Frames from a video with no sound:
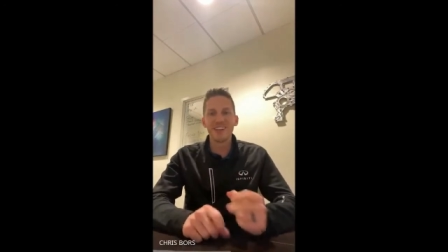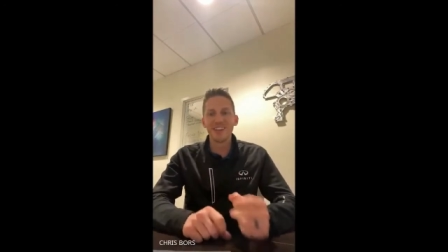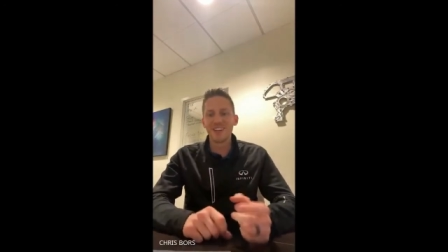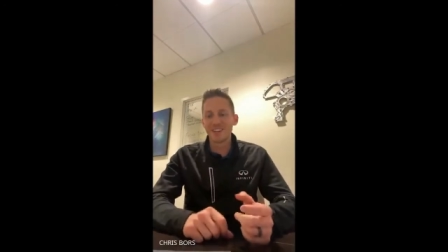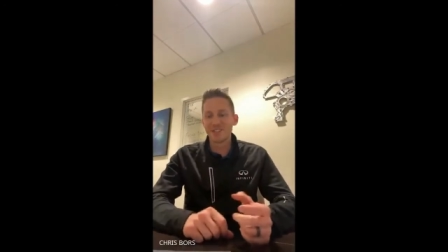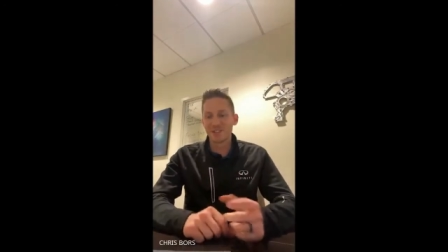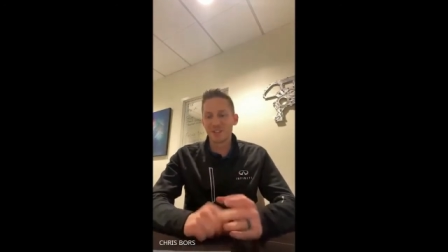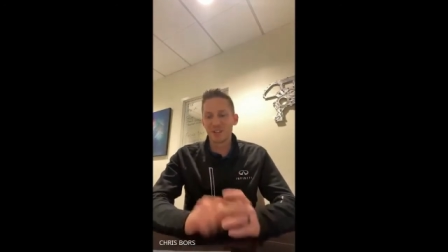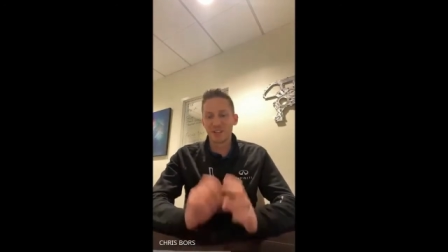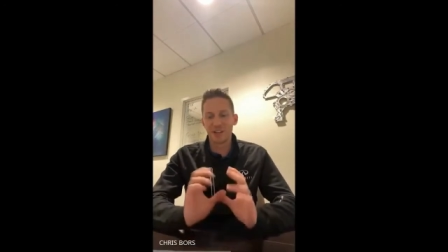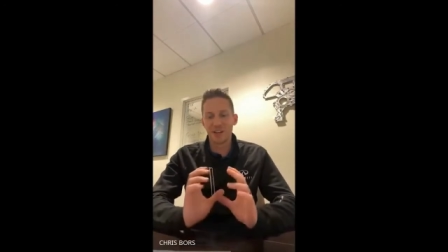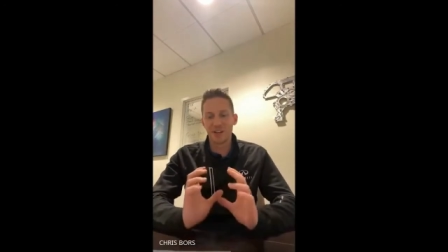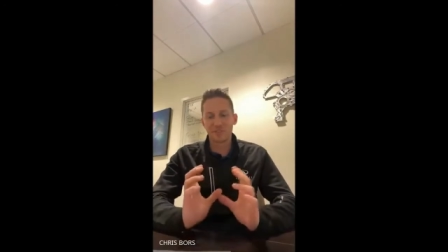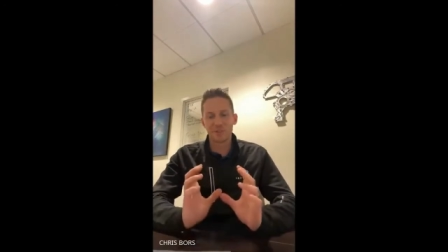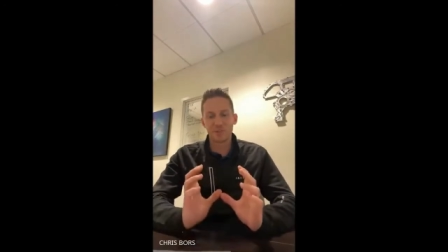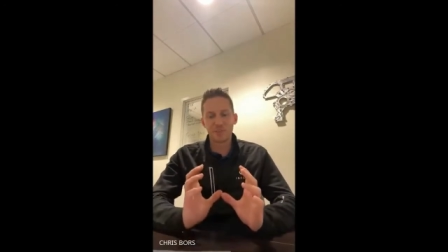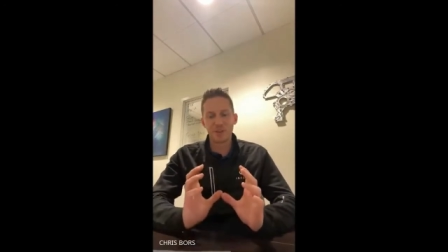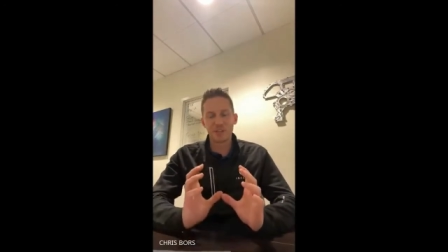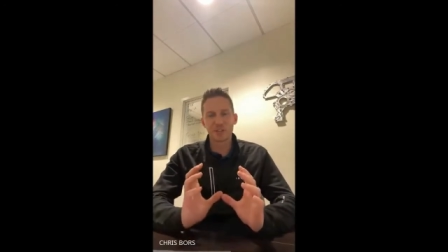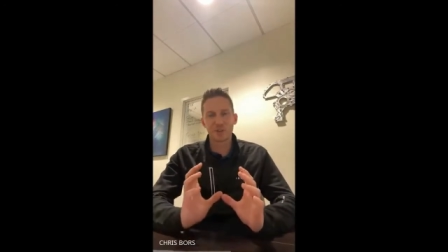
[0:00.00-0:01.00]
So you have
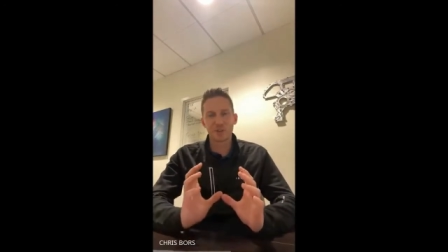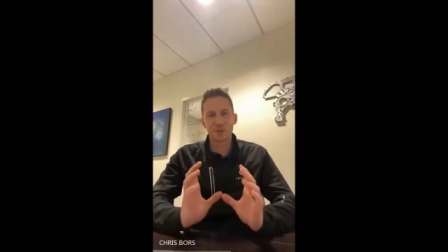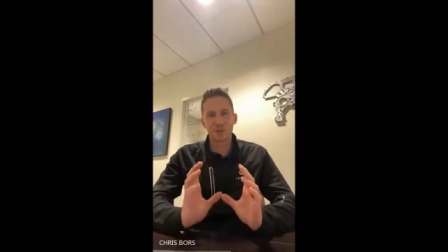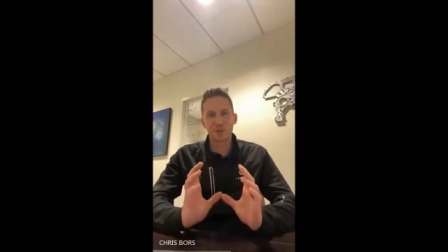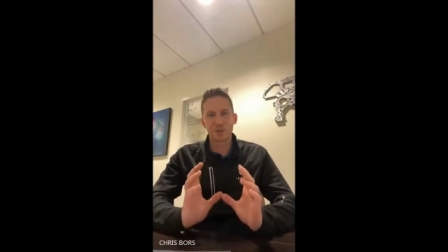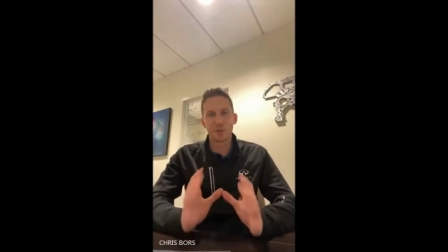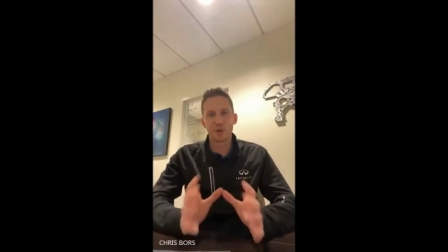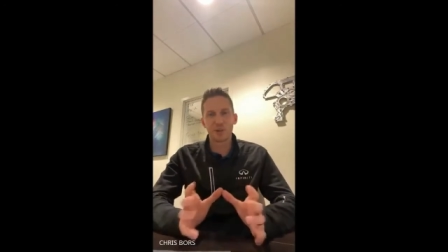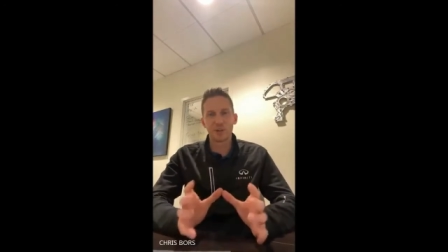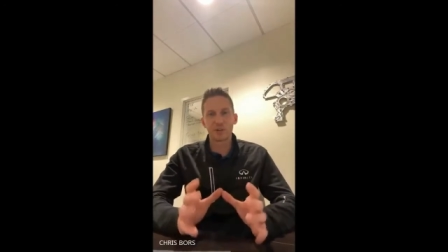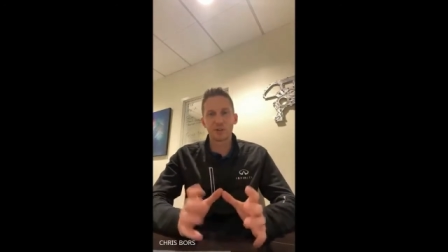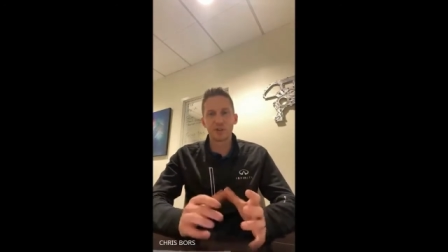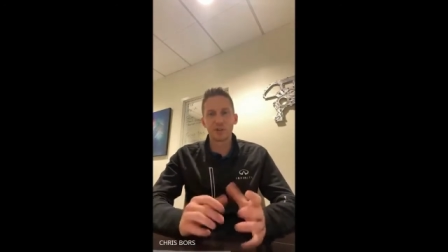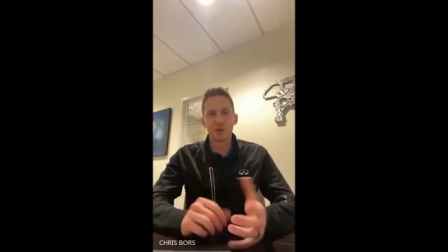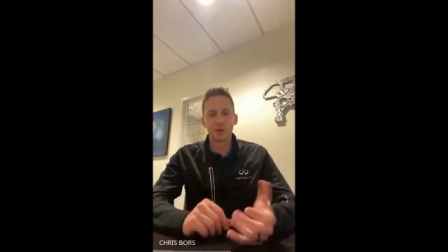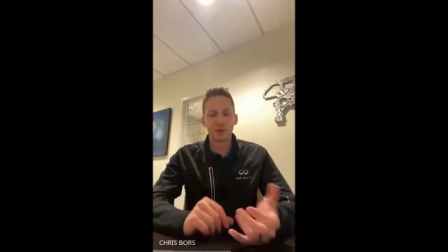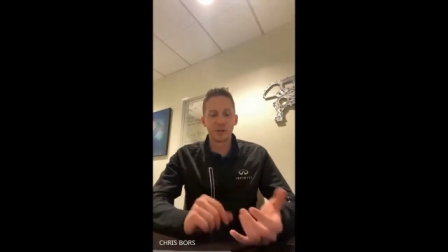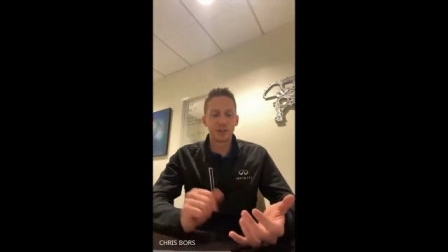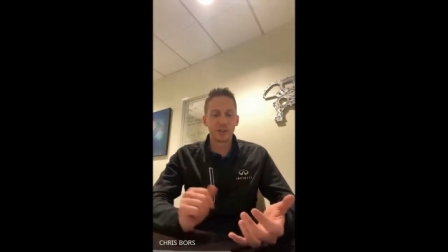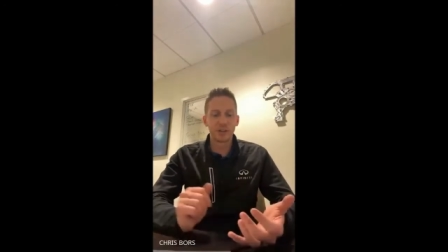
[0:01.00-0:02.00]
to make sure that what you're
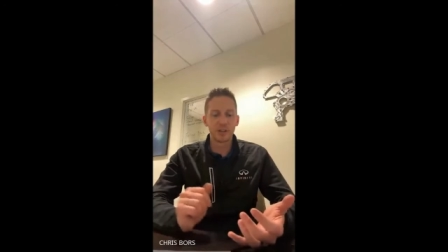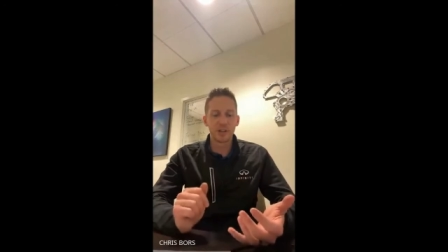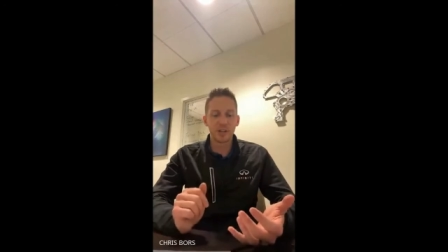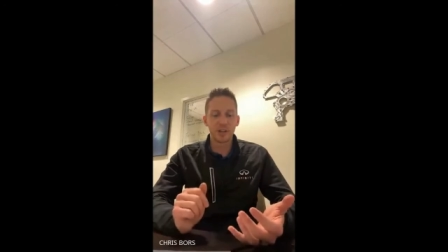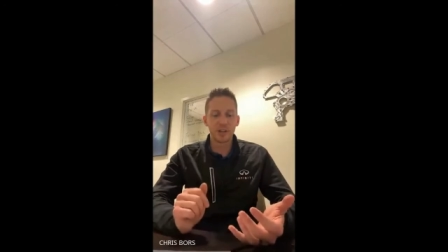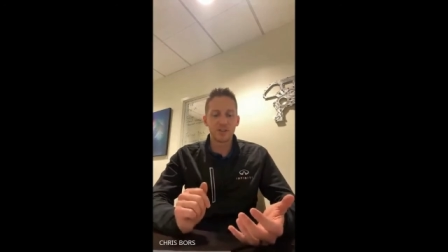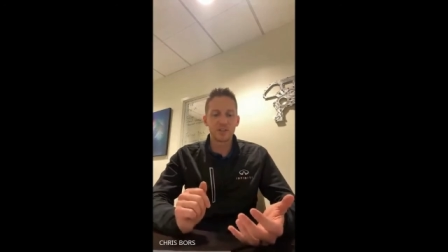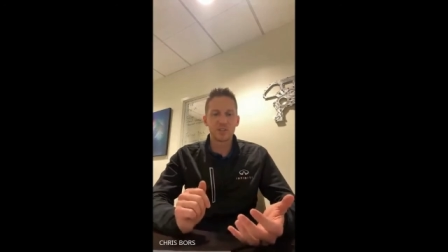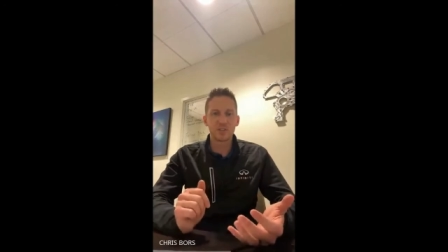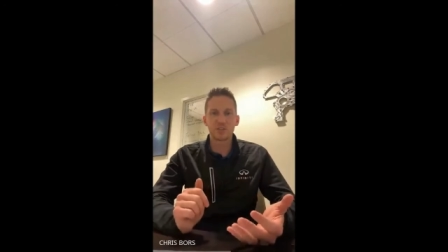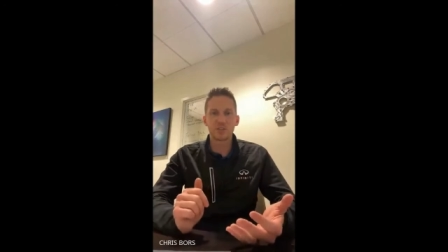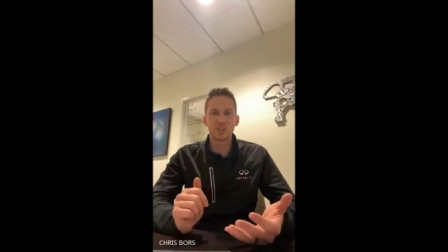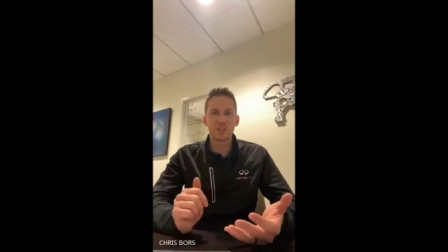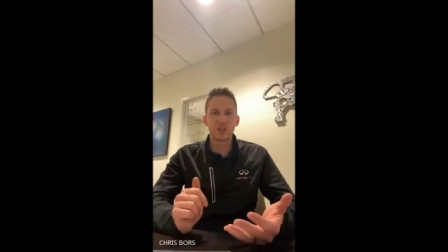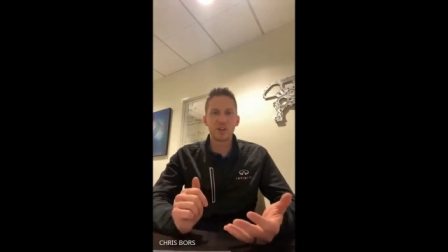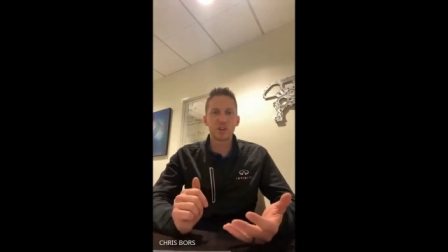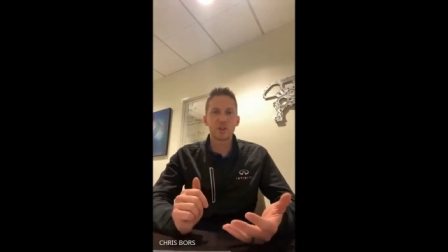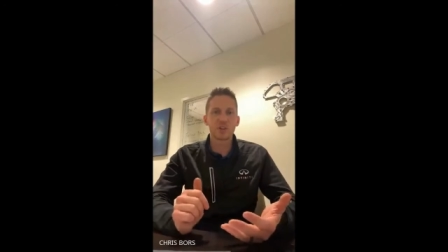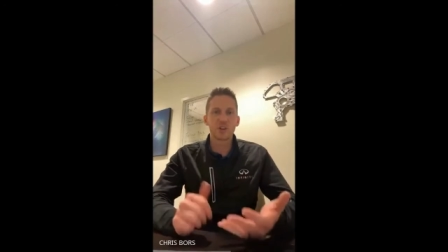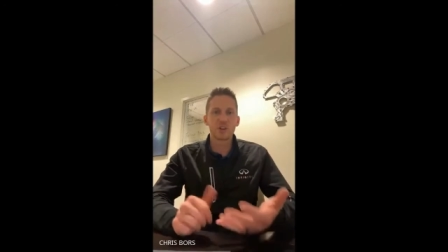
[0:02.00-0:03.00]
doing is,
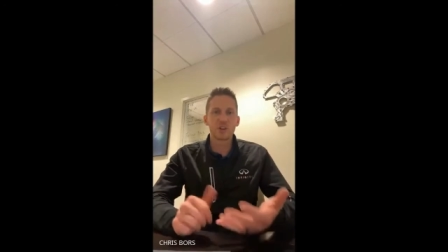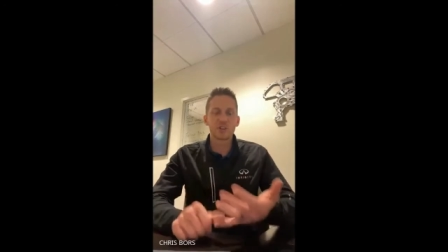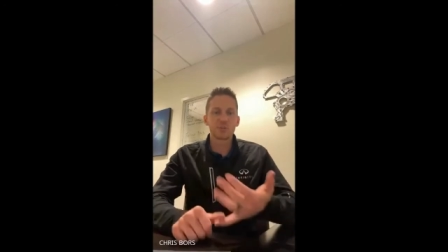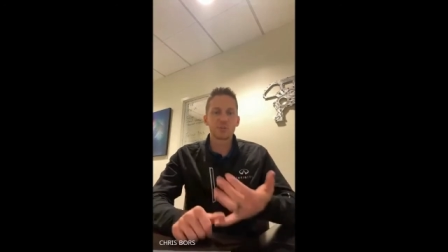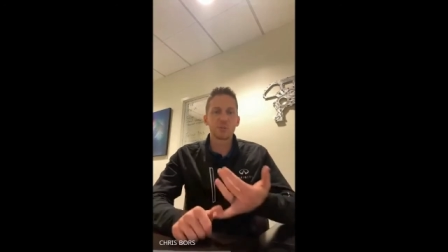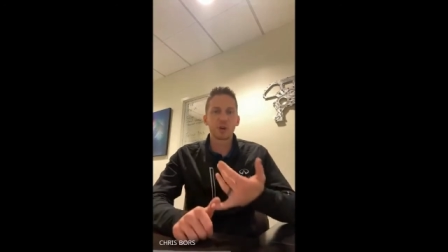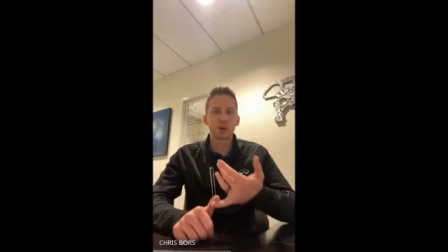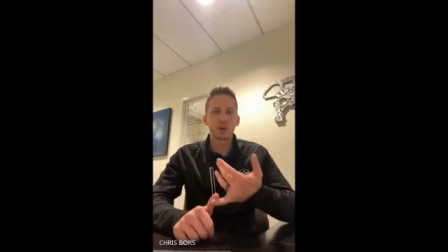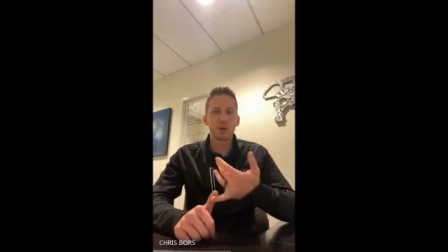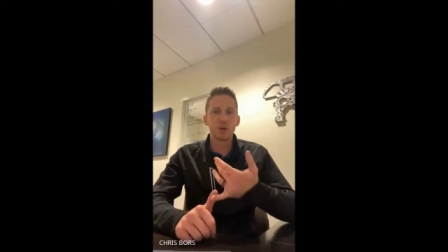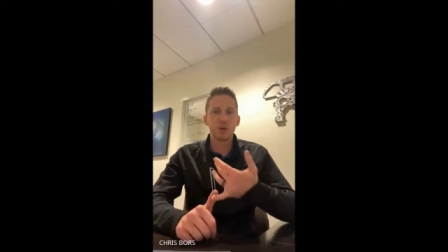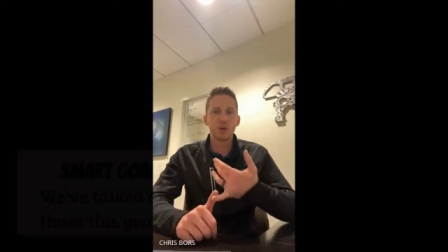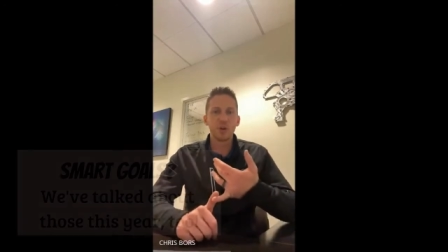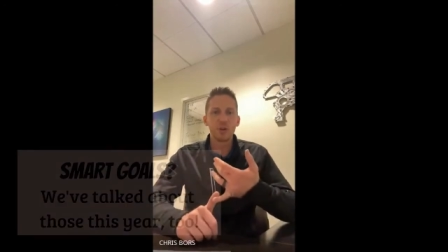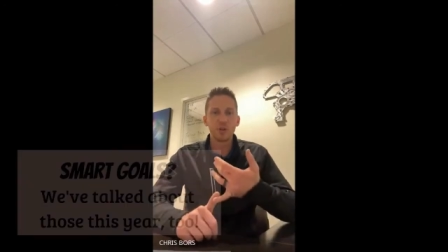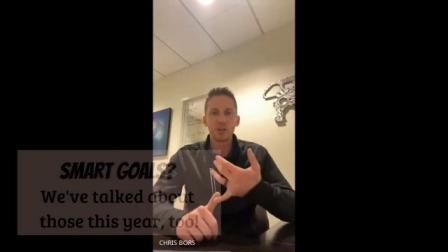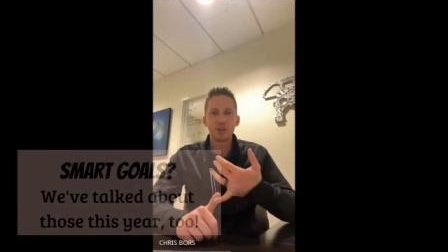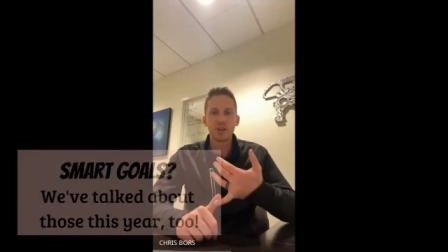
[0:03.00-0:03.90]
a SMART goal.